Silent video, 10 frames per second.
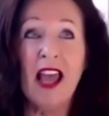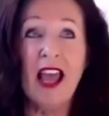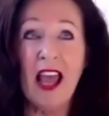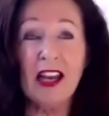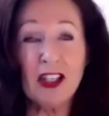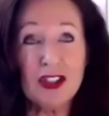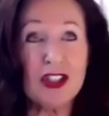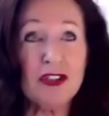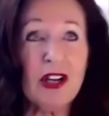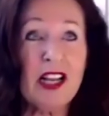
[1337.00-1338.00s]
energy
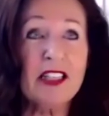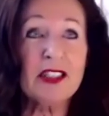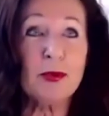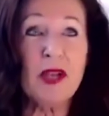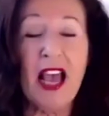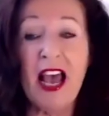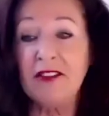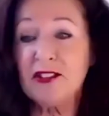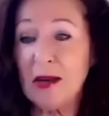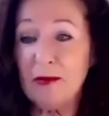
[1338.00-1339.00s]
drinks, we
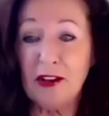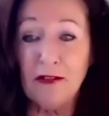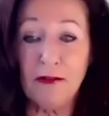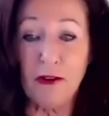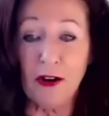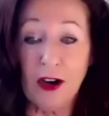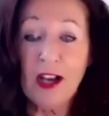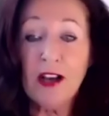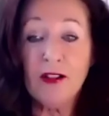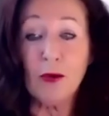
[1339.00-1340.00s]
have something
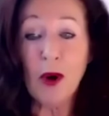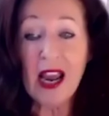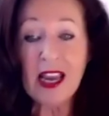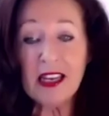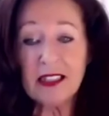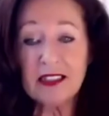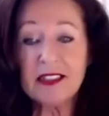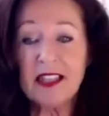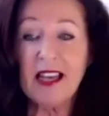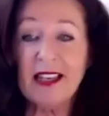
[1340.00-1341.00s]
for the
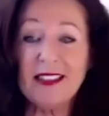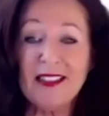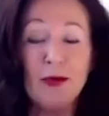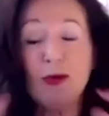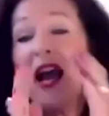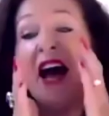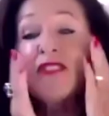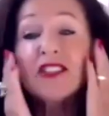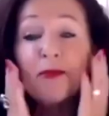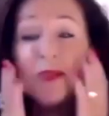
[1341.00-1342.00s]
weight, and we have
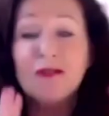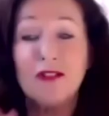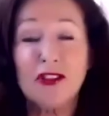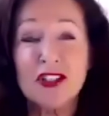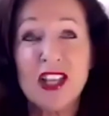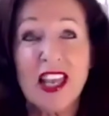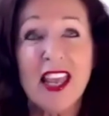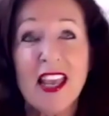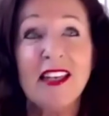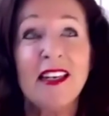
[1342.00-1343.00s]
something for the
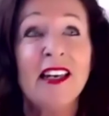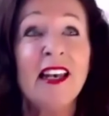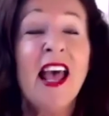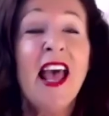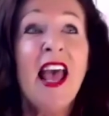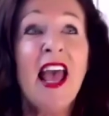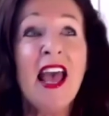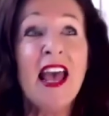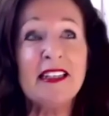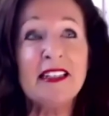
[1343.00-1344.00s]
skin.
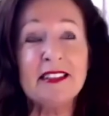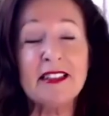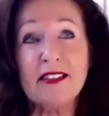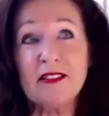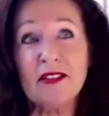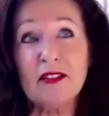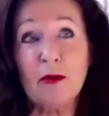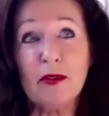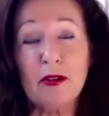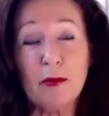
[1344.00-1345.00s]
And the,
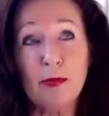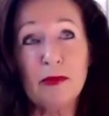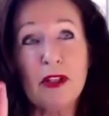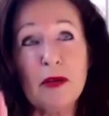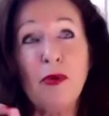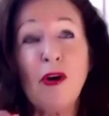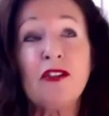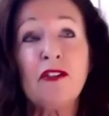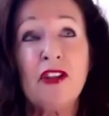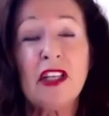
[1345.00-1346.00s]
the, the
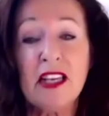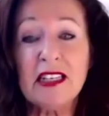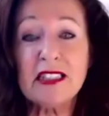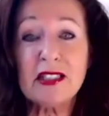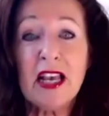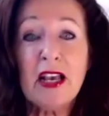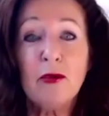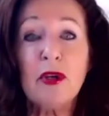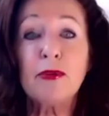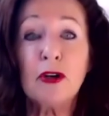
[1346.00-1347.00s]
important thing is
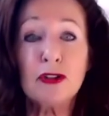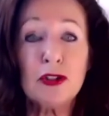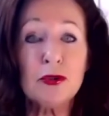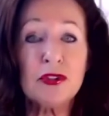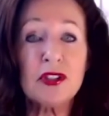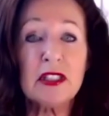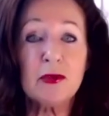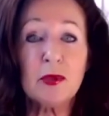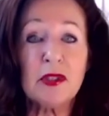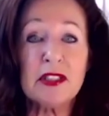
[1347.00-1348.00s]
we produce
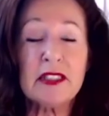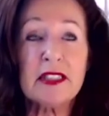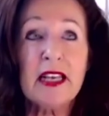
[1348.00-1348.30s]
it with